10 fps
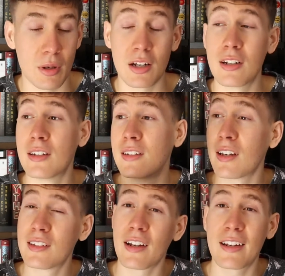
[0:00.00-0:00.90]
But it is
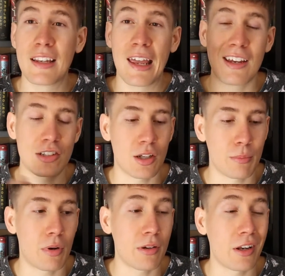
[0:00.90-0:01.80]
a sunny day, so
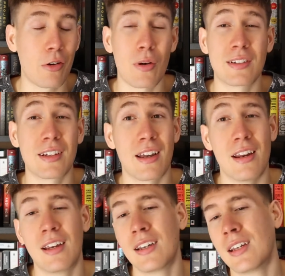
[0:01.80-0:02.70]
I'm probably going to go
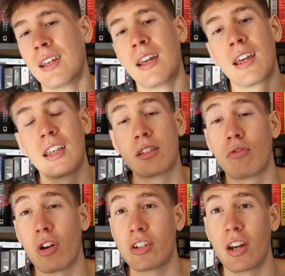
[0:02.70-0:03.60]
outside, get
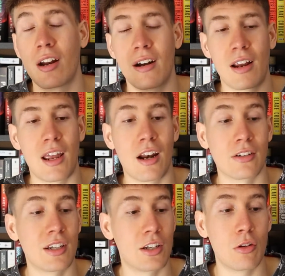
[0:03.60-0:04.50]
some fresh air, and
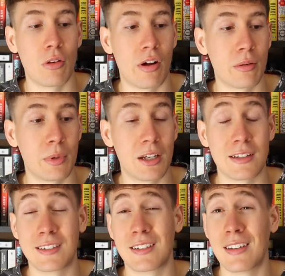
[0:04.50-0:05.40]
I'll take you along,
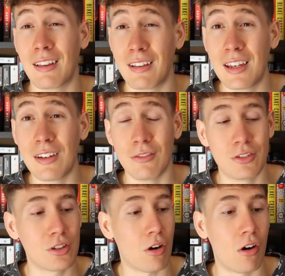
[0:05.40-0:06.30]
because the
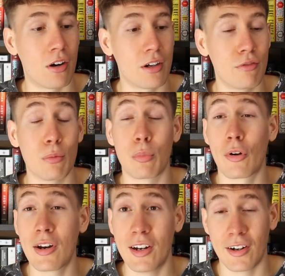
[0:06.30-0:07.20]
leaves are even
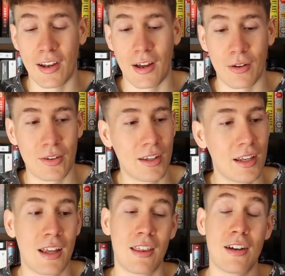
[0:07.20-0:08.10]
prettier now.
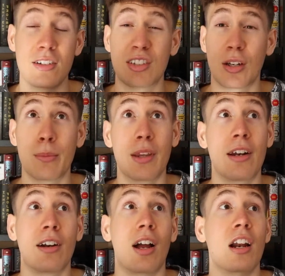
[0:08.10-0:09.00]
There's some
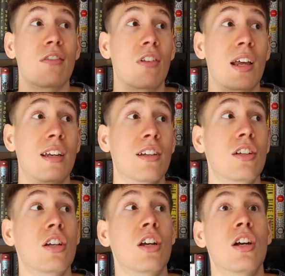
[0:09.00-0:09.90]
that are kind of like
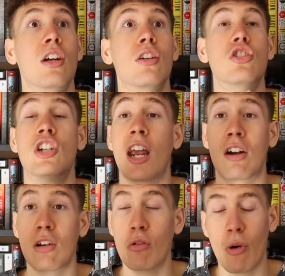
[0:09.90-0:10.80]

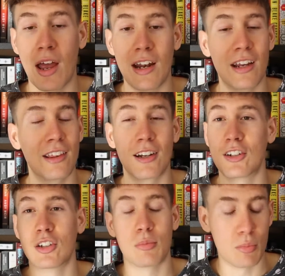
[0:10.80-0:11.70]
cherry red, and they're
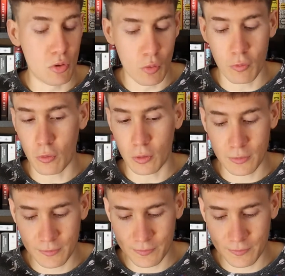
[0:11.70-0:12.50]
just beautiful.